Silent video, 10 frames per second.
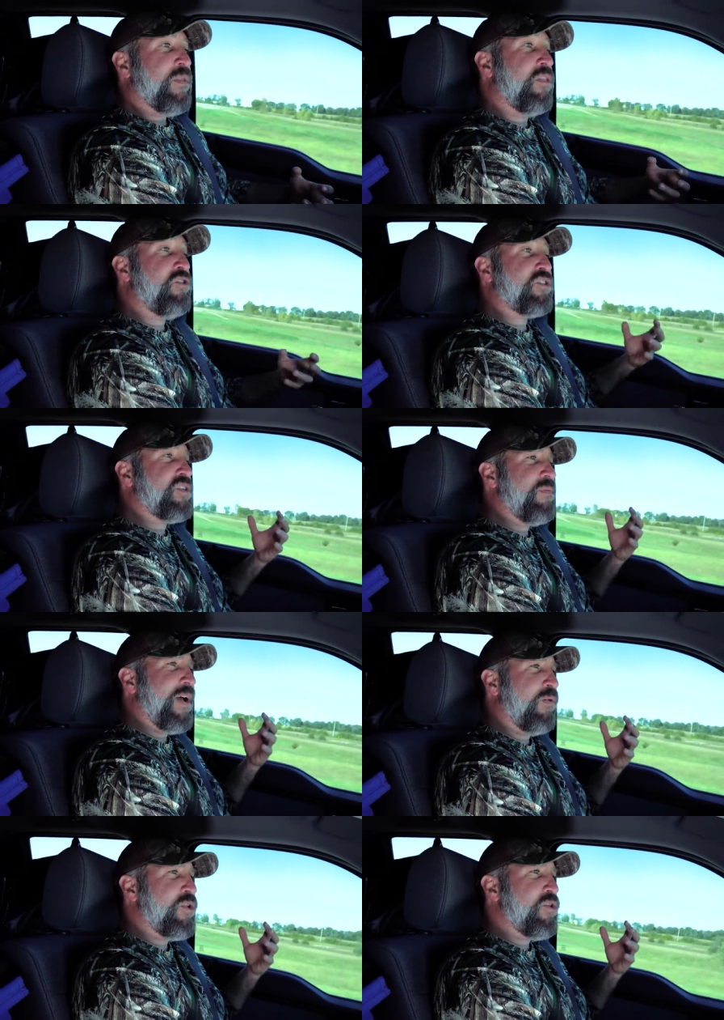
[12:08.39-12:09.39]
And just the
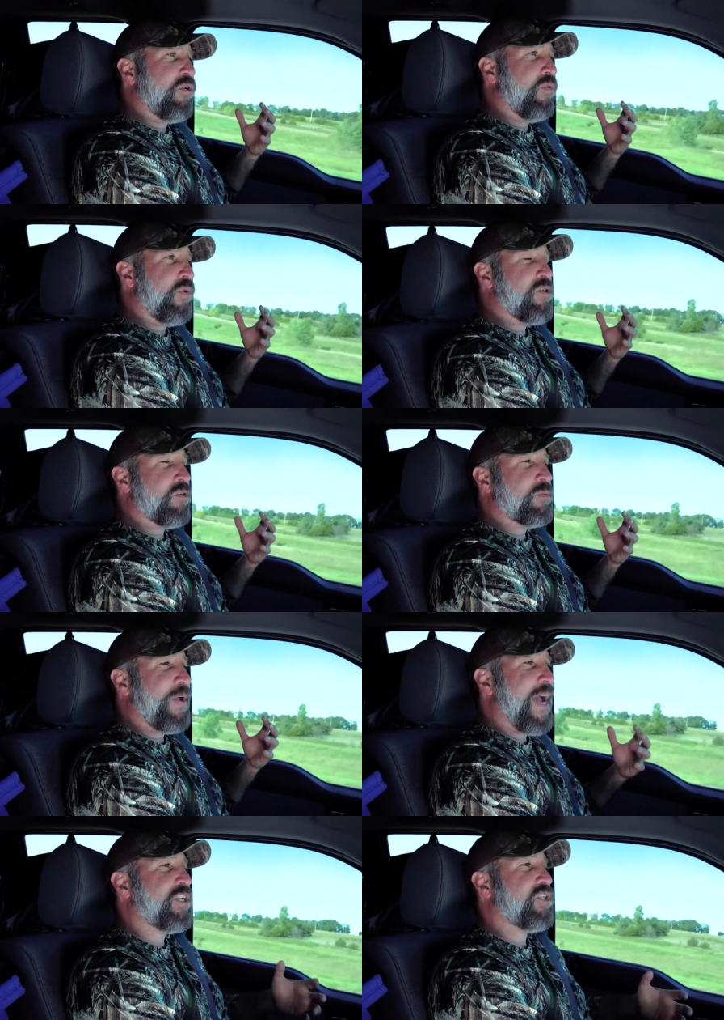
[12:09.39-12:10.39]
amount when you're as
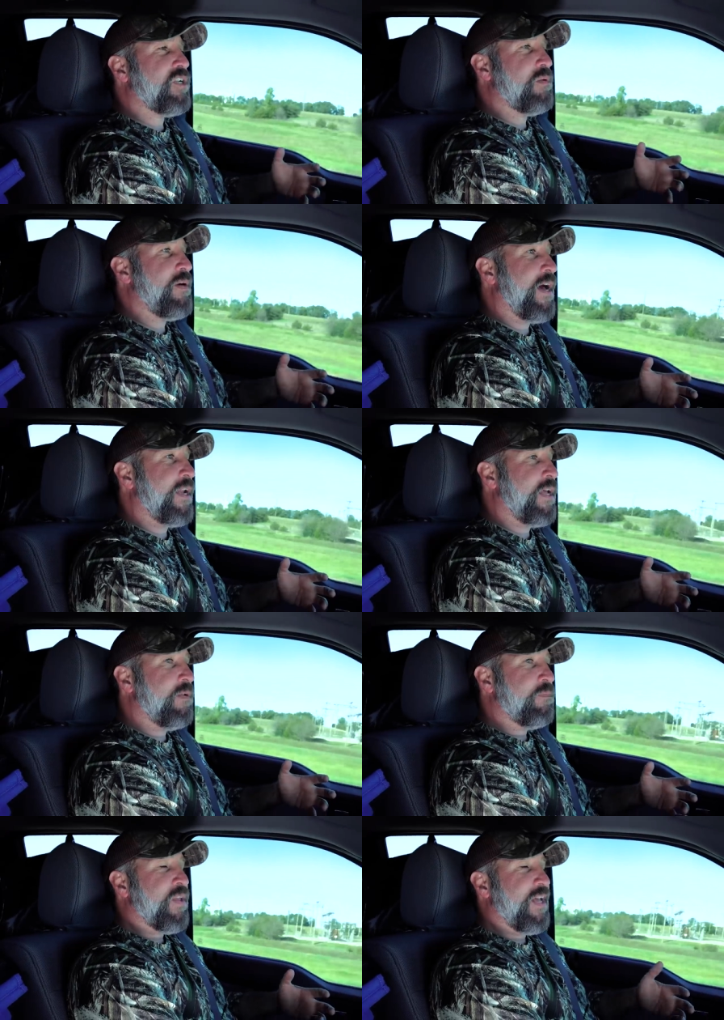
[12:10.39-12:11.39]
passionate about it
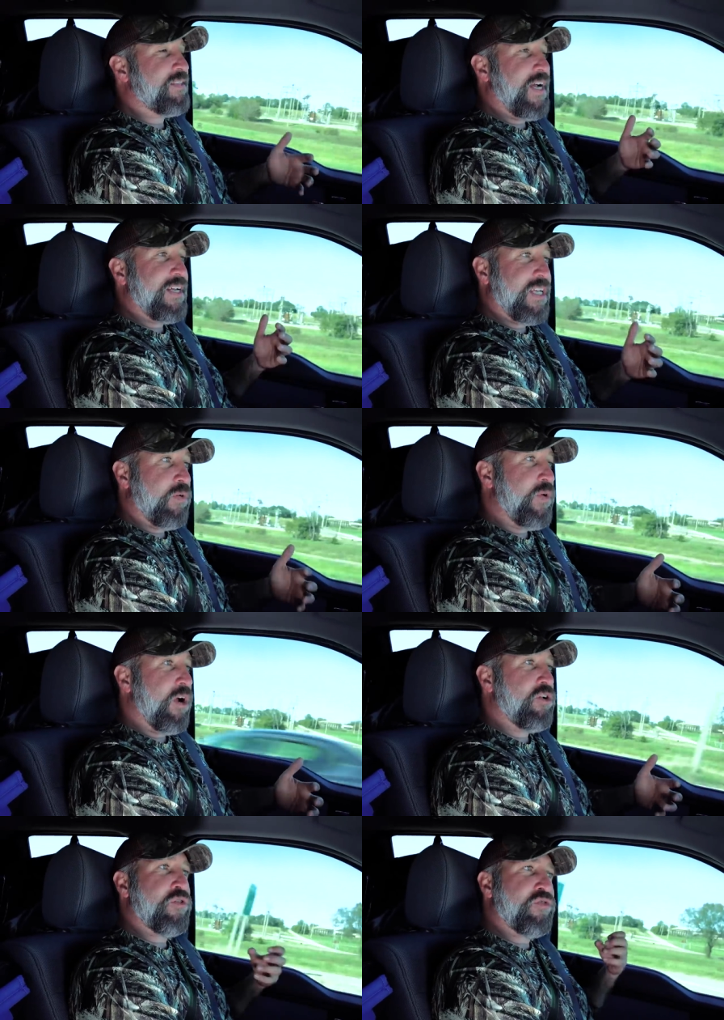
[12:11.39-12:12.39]
as guys like we
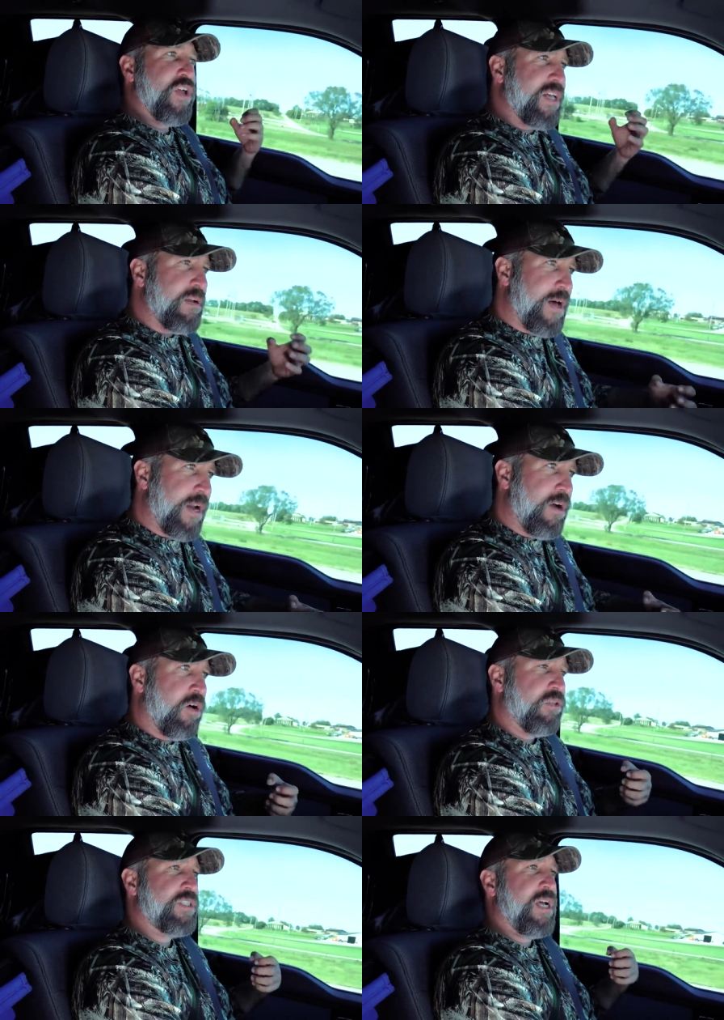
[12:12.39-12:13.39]
are, you're thinking about it
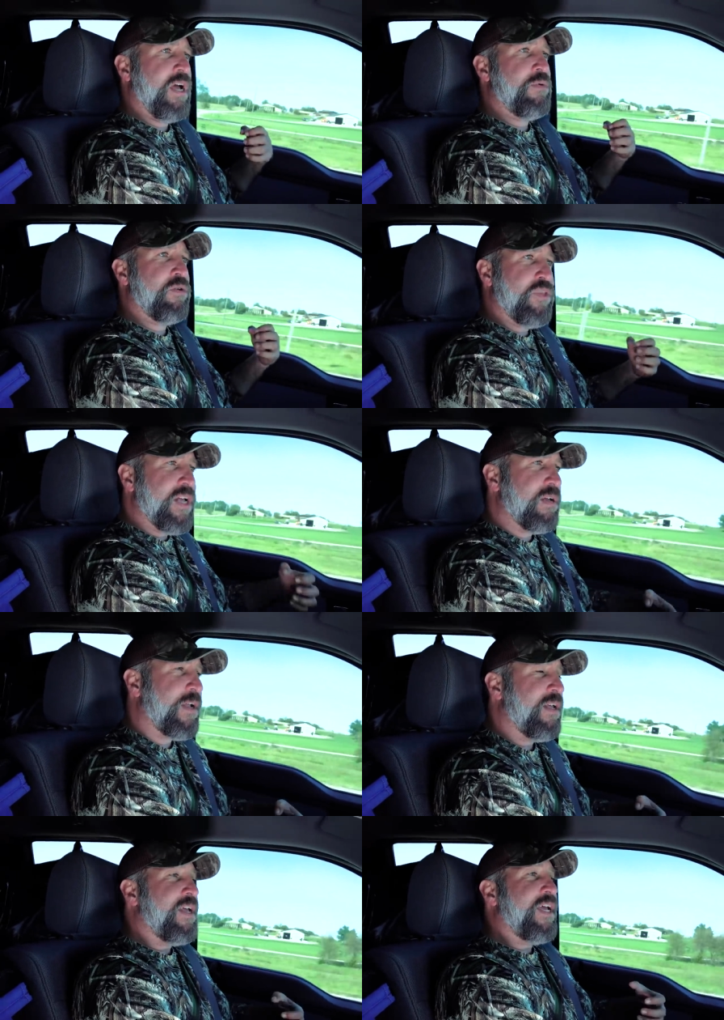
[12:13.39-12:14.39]
all the time. You think
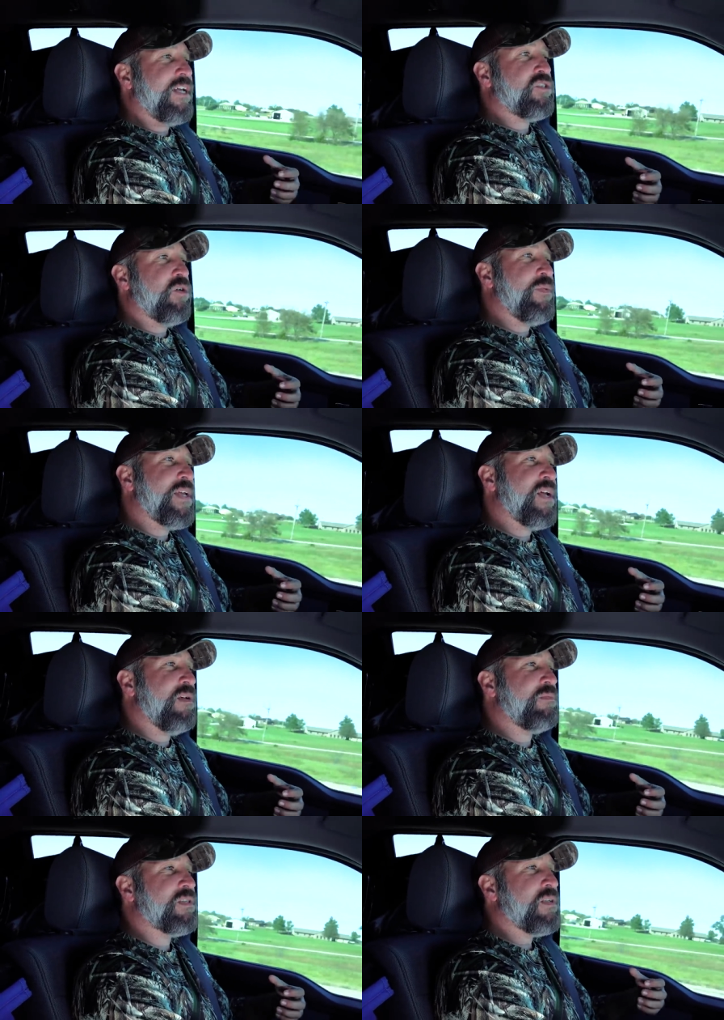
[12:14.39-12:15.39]
about it, so it
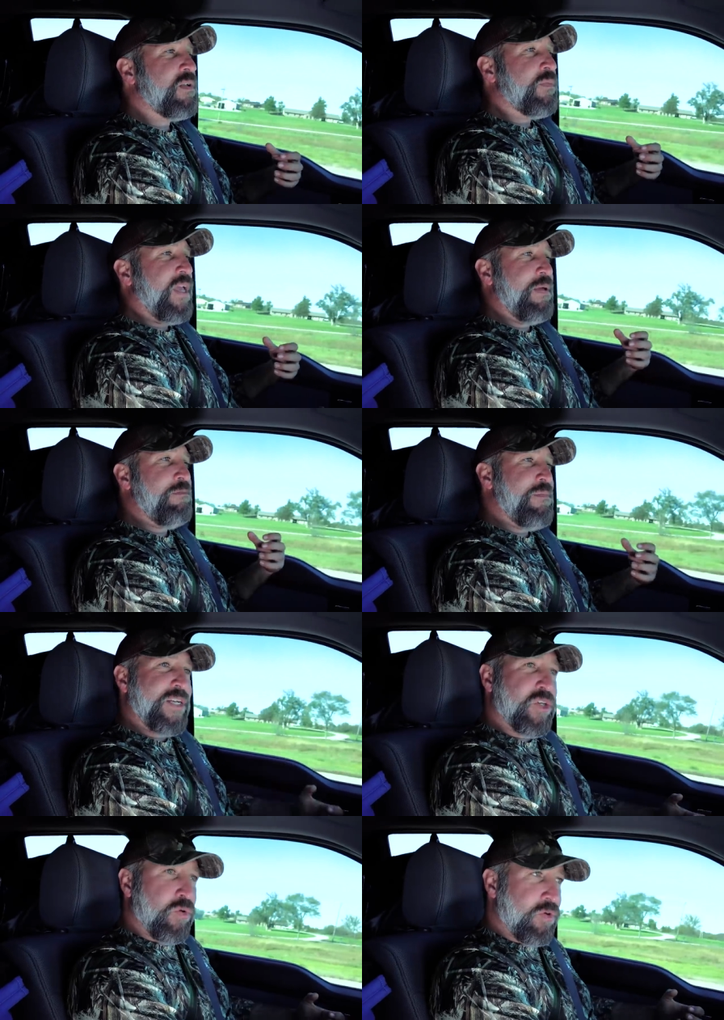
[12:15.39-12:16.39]
becomes a
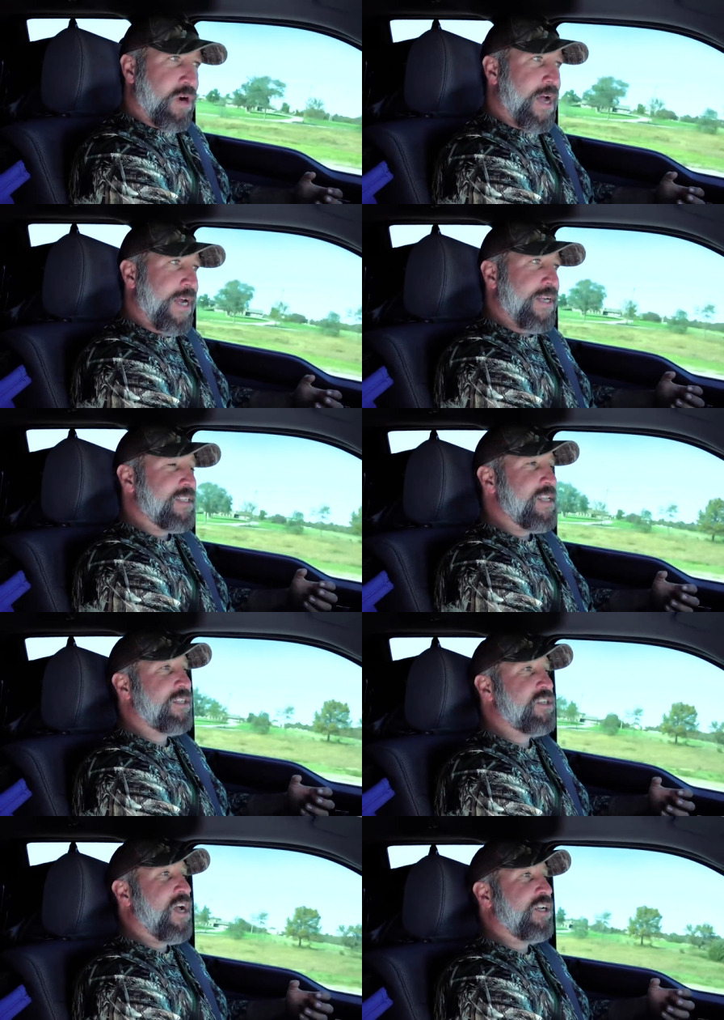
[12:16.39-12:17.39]
mental grind.
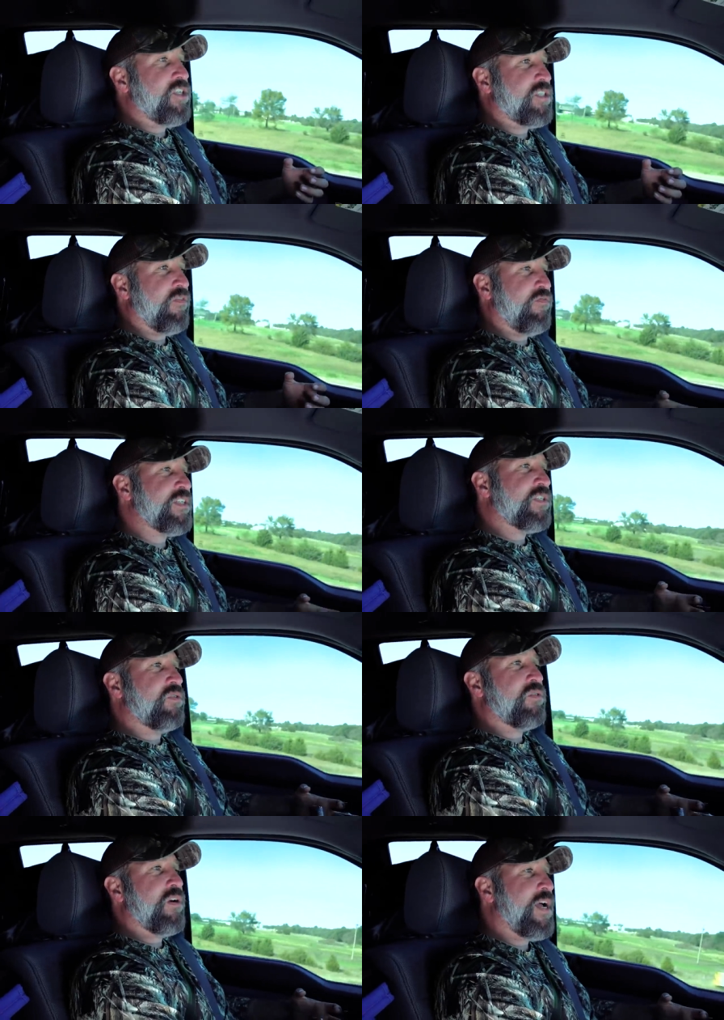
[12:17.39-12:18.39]
It's not just a
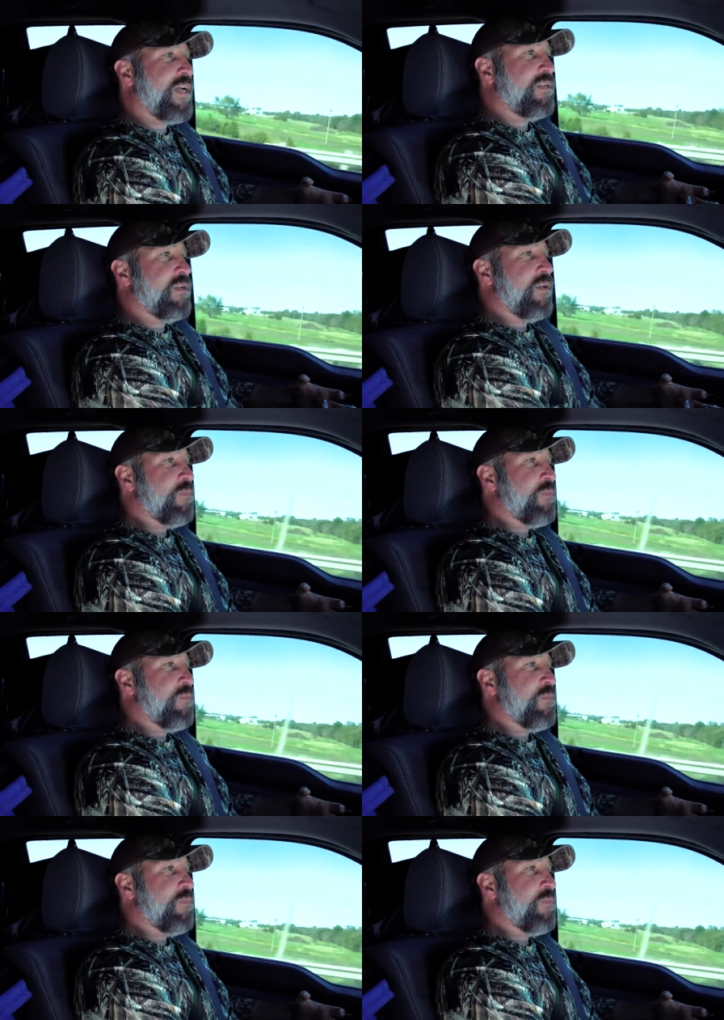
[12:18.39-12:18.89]
physical grind.